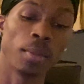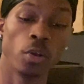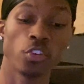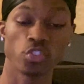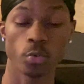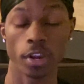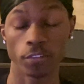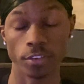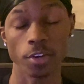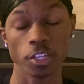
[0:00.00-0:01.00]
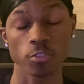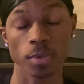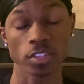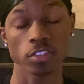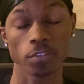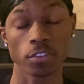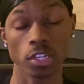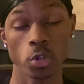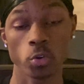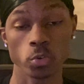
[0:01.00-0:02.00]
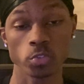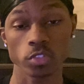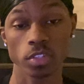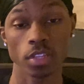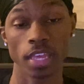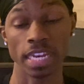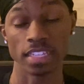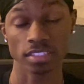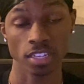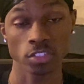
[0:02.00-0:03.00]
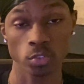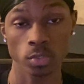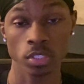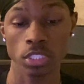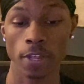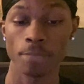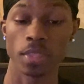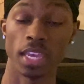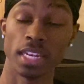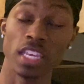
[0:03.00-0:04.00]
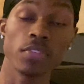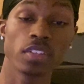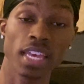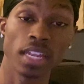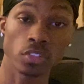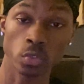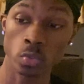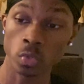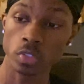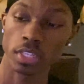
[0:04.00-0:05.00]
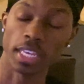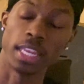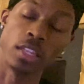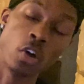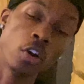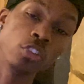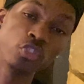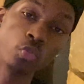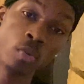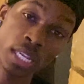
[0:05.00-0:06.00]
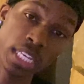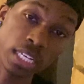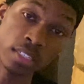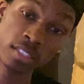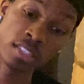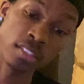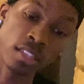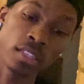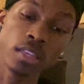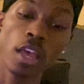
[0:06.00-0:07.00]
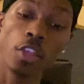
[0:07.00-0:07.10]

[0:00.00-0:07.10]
As long as you're wearing very expensive clothes and accessories and even tattoos, and as long as you're winning consistently,